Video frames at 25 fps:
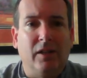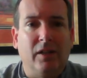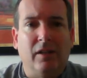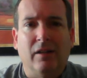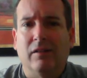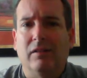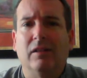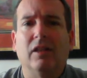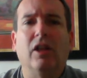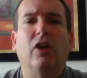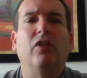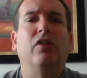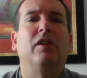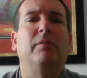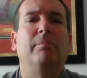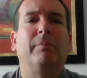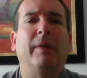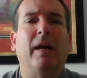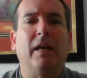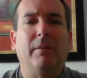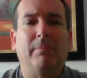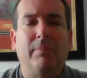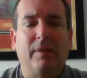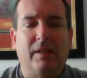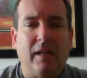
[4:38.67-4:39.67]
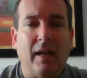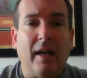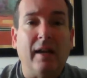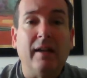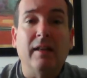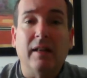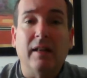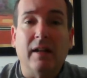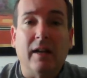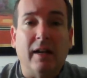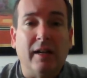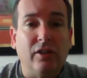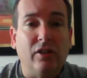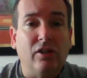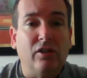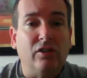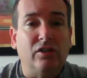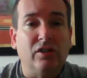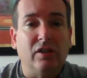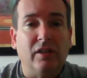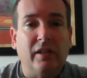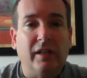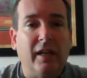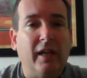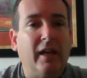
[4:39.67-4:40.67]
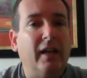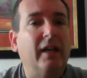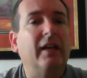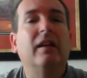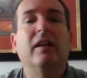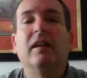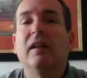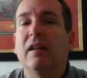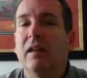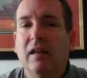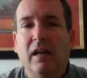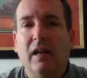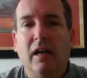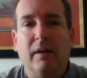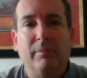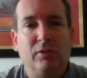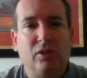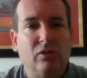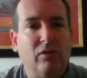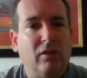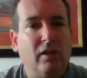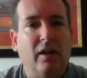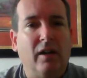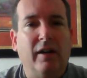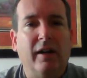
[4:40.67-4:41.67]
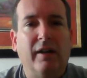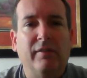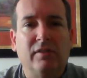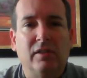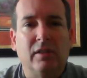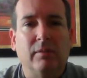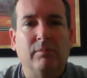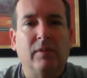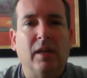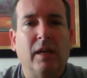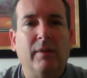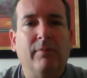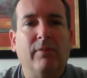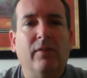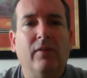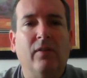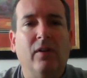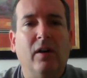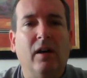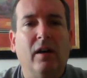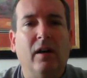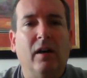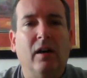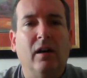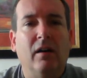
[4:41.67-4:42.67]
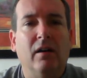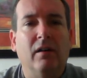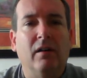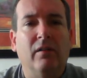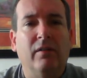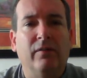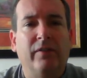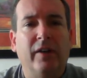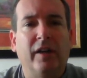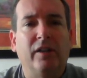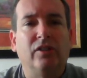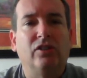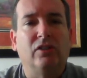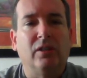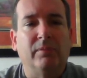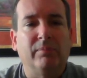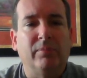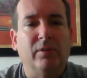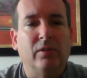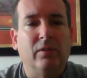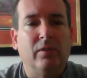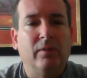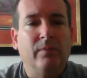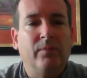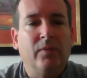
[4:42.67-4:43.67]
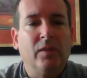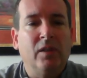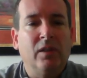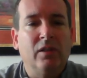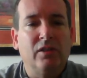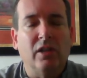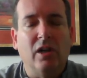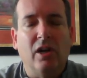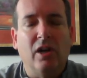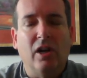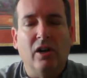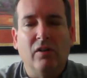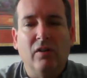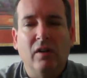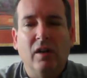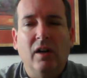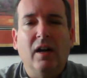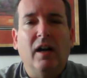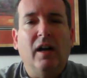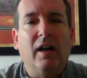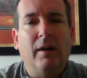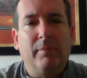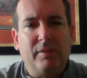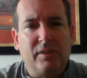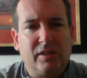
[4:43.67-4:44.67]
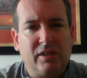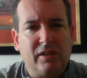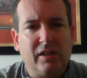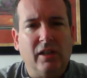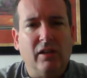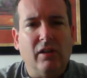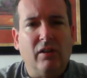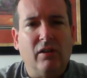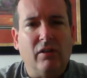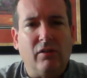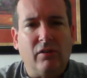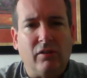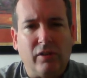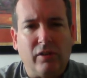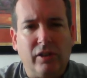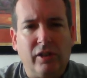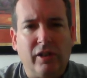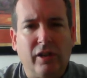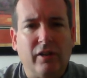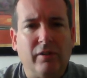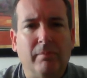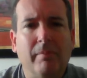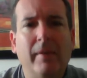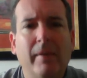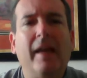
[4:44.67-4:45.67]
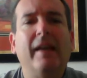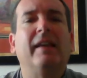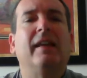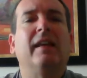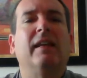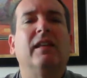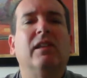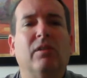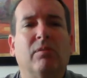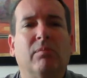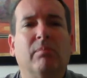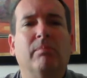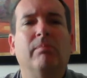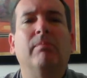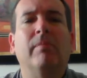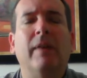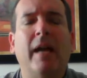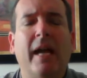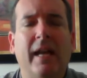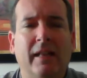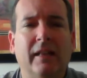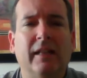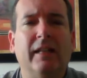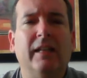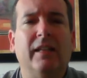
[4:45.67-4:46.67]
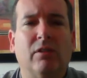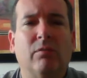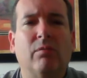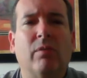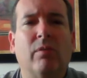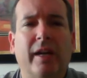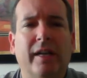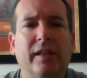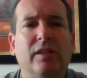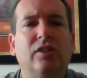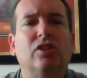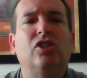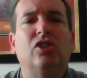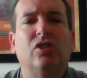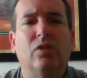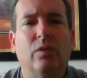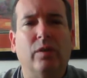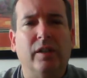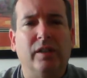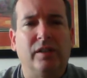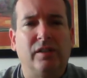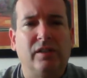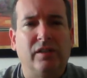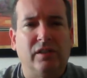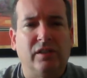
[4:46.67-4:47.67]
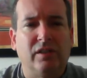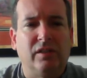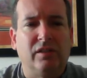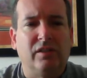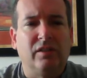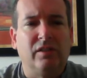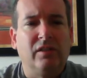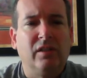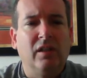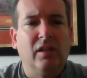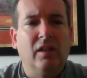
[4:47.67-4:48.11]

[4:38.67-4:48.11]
loaded baked potato that I usually get, I'm sure I'll have some type of a vegetable. So I'm still, making mainly the right choices.